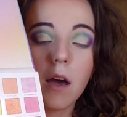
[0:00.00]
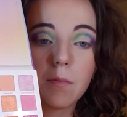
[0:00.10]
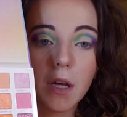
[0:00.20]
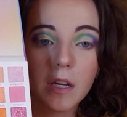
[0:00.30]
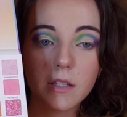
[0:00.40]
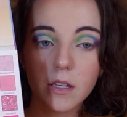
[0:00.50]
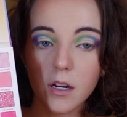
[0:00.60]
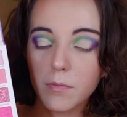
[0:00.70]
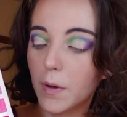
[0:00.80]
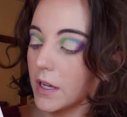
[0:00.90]
I'm gonna
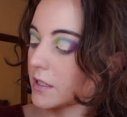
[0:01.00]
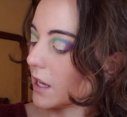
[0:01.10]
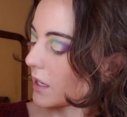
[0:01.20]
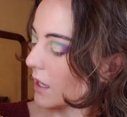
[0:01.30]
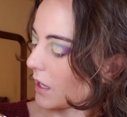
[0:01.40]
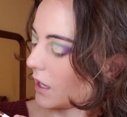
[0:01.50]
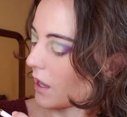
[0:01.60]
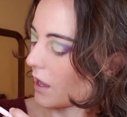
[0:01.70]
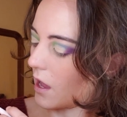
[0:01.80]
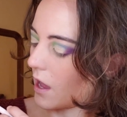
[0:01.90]
start by taking
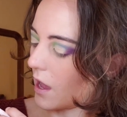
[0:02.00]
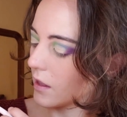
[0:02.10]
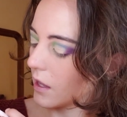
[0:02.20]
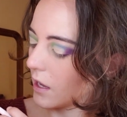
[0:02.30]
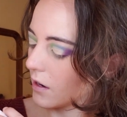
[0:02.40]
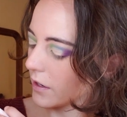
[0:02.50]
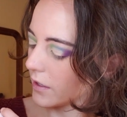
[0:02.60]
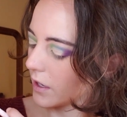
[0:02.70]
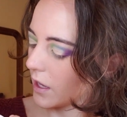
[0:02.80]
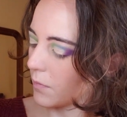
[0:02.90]
Atelier
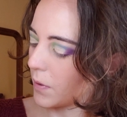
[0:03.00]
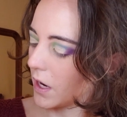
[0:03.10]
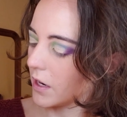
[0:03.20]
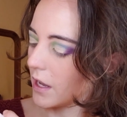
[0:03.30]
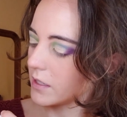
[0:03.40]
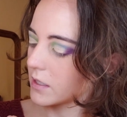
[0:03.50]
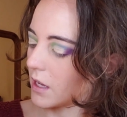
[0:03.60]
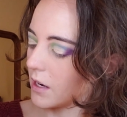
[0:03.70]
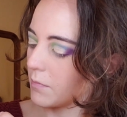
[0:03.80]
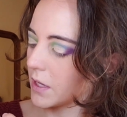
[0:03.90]
and Paradise
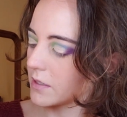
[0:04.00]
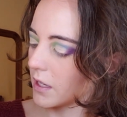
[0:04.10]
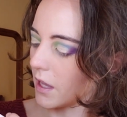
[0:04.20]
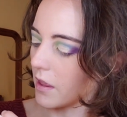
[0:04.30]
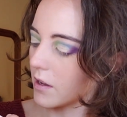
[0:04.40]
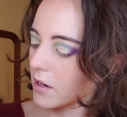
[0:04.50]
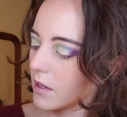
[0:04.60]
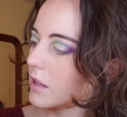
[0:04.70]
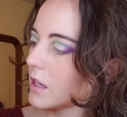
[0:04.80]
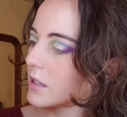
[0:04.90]
kind of mixed together.
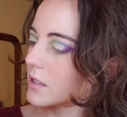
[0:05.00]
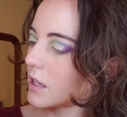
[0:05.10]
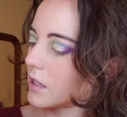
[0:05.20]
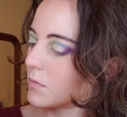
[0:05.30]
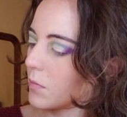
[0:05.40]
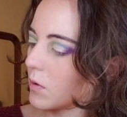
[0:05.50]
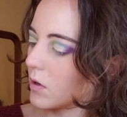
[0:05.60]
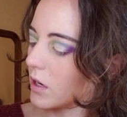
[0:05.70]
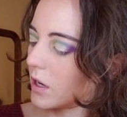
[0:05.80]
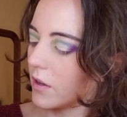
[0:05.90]
This is more
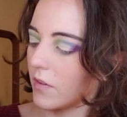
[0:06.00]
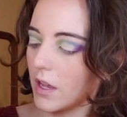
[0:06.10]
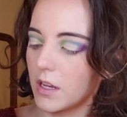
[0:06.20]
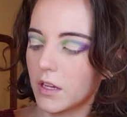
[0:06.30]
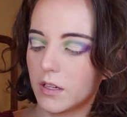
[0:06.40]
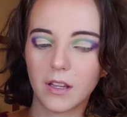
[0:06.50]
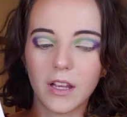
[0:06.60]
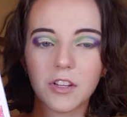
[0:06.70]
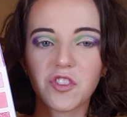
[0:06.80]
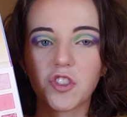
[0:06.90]
of a like
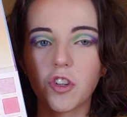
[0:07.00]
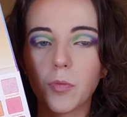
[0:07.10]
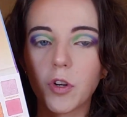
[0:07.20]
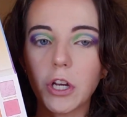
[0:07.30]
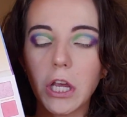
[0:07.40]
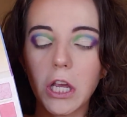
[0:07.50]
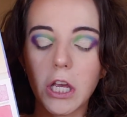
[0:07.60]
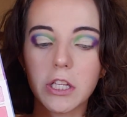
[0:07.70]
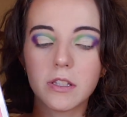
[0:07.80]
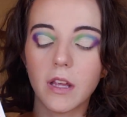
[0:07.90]
shimmery
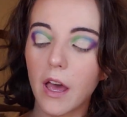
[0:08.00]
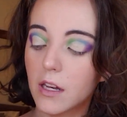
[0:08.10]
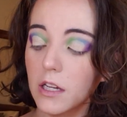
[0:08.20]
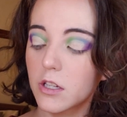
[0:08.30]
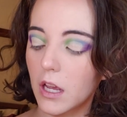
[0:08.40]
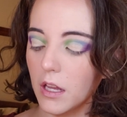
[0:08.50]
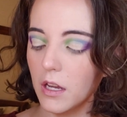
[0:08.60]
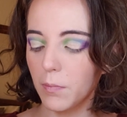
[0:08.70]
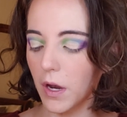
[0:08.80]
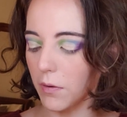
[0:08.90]
satiny shade,
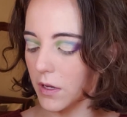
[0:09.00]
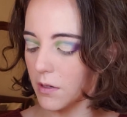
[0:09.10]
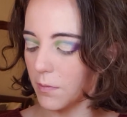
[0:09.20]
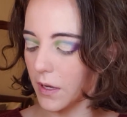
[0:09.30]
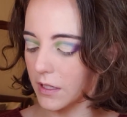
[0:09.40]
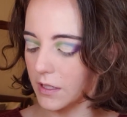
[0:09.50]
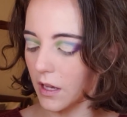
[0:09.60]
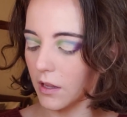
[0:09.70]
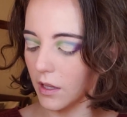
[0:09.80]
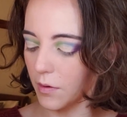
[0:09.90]
but I wanted to mix it a
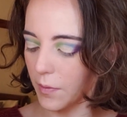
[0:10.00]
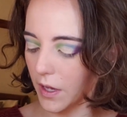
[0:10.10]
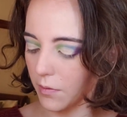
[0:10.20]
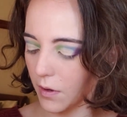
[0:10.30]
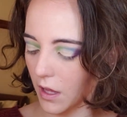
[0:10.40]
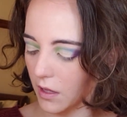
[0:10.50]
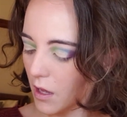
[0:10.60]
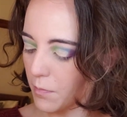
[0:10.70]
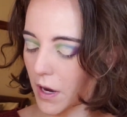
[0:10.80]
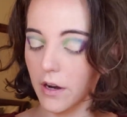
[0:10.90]
little bit with
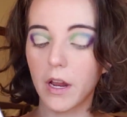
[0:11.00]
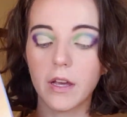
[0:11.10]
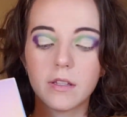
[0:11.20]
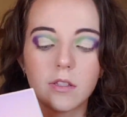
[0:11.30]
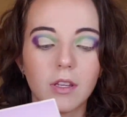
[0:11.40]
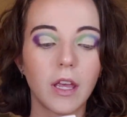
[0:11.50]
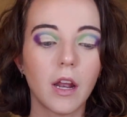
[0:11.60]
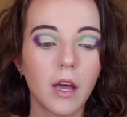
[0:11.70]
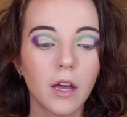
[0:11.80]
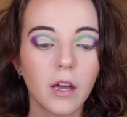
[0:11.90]
Paradise to get
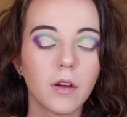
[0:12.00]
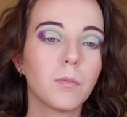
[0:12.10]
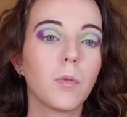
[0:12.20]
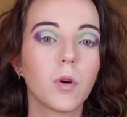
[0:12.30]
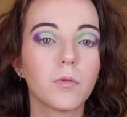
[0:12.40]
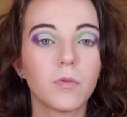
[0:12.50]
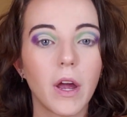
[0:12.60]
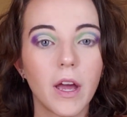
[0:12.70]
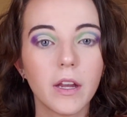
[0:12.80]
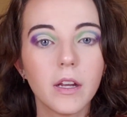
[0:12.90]
it more red.